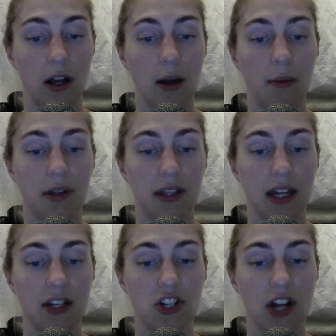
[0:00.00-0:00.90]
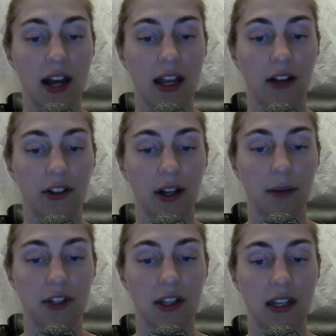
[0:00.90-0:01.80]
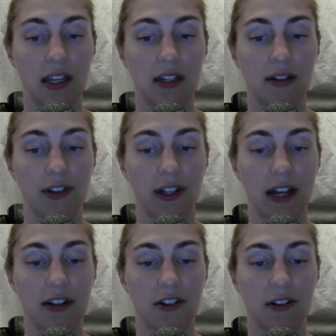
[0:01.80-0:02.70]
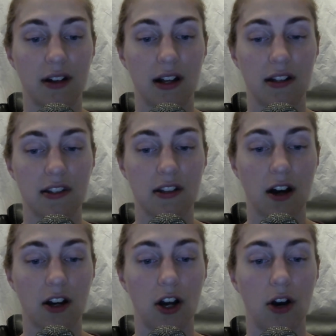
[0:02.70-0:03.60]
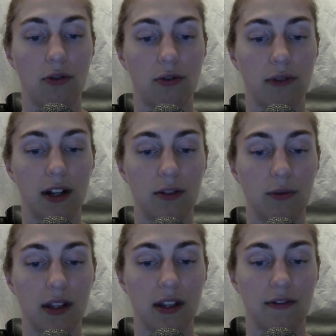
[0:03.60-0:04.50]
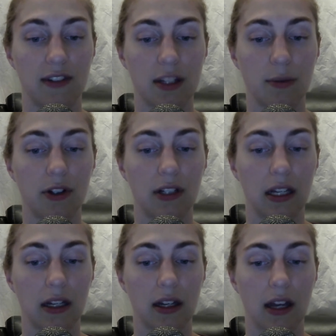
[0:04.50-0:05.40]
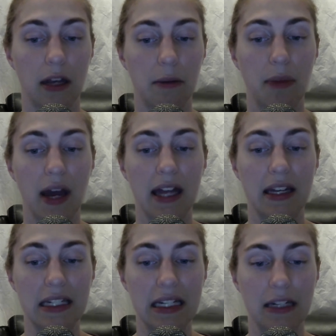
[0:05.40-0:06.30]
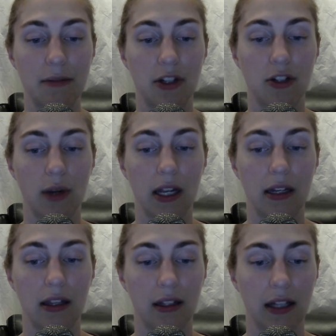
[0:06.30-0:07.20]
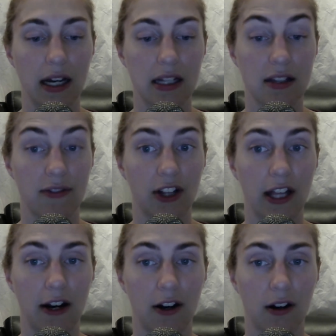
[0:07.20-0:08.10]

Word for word: But then Jack held it up to the heat of the lantern and saw code written with invisible ink and penned in between the lines of the letter.